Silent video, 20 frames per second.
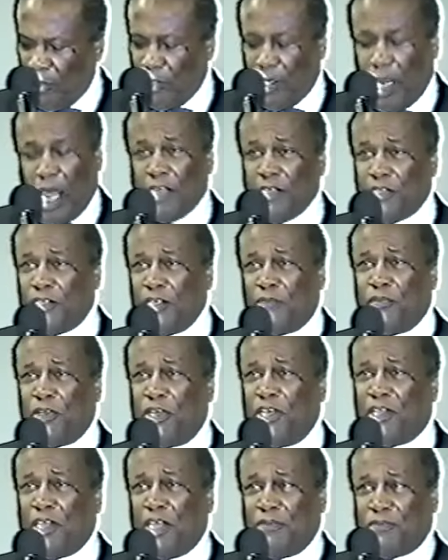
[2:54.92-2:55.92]
a lot of stuff
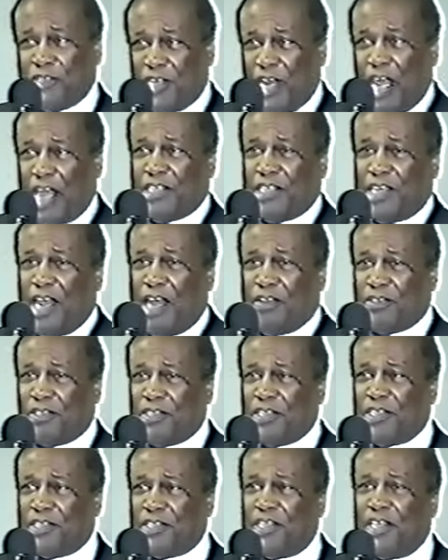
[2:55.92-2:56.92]
in it they've snatched out
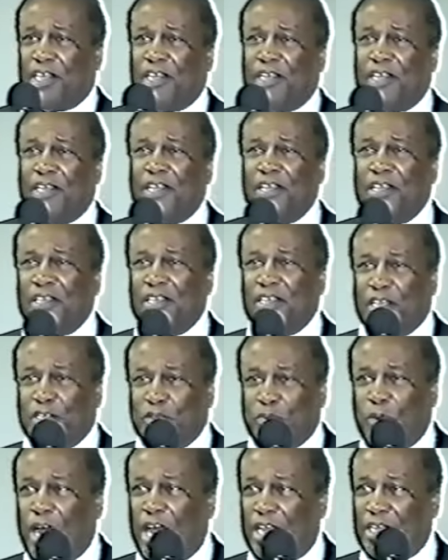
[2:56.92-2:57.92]
since then.
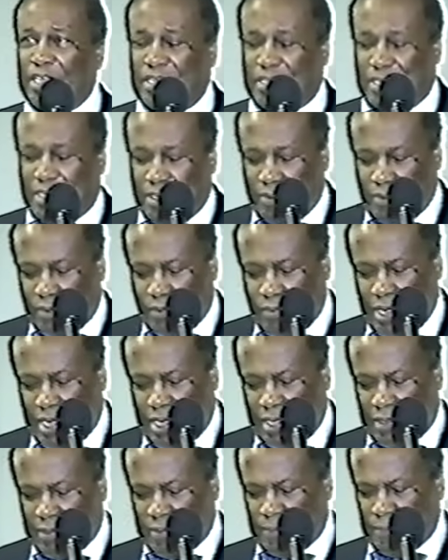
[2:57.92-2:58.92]
That's why it's still the
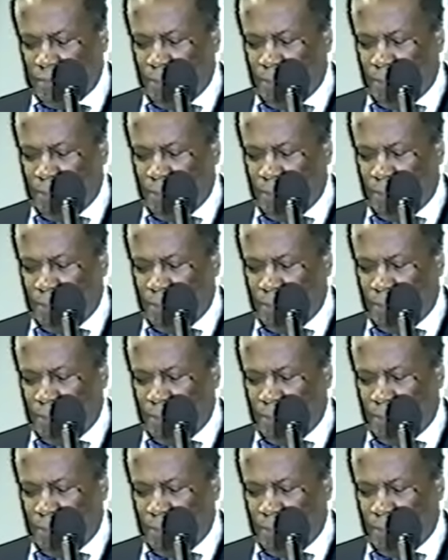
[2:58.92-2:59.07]
greatest.